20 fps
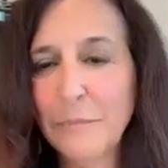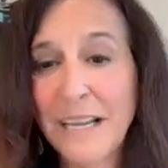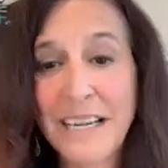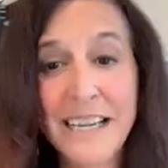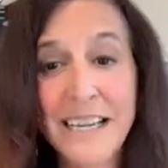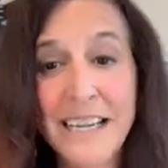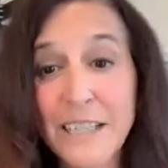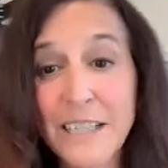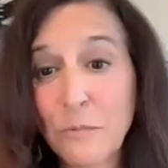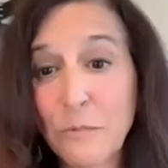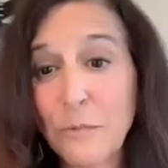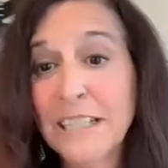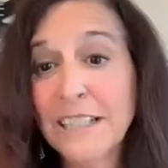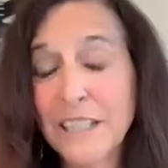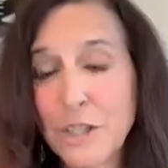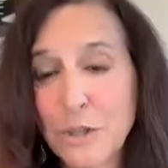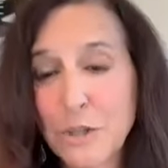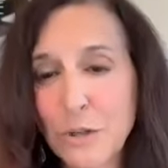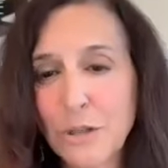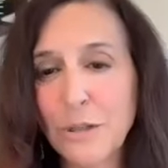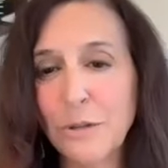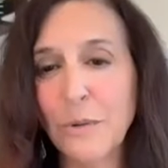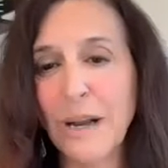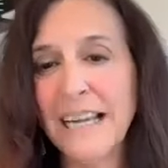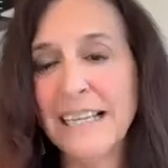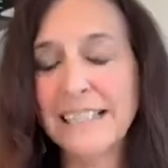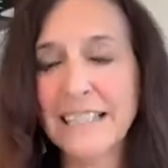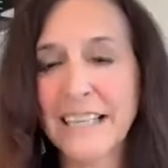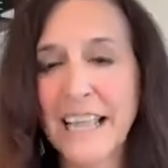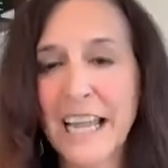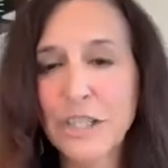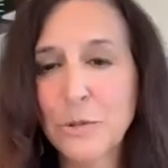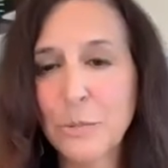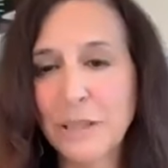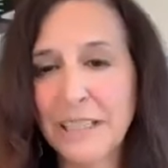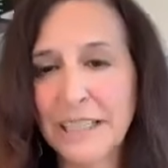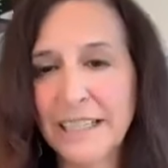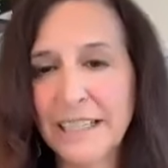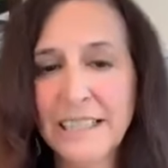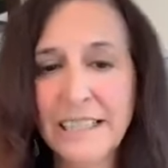But it isn't really true, right?
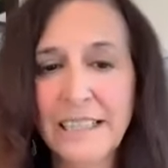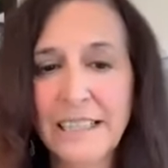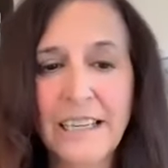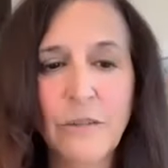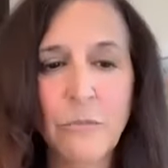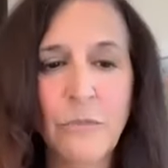Scheduling,